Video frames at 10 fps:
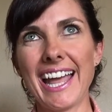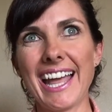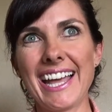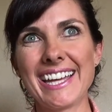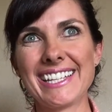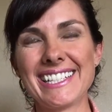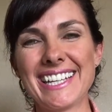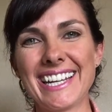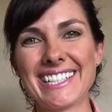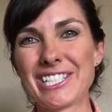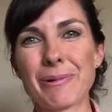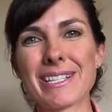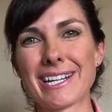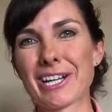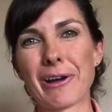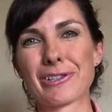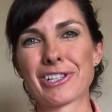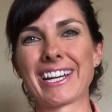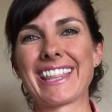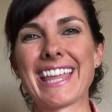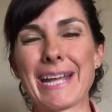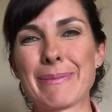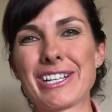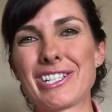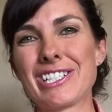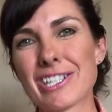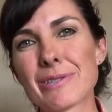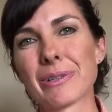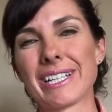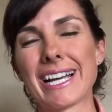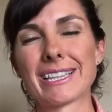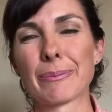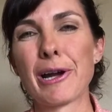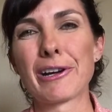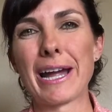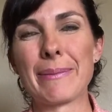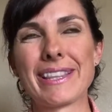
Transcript: And she wasn't a coach or anything, but she just really liked the program.